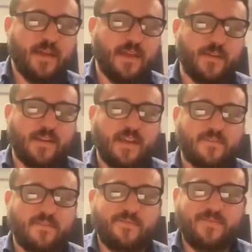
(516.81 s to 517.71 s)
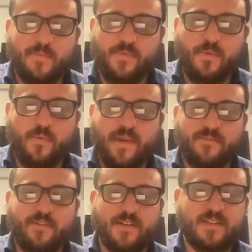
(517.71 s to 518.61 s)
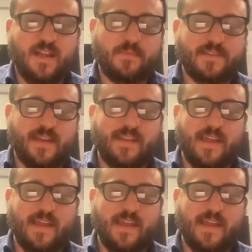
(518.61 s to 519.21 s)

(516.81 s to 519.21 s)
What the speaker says: and you're going to have to flip the wave function upside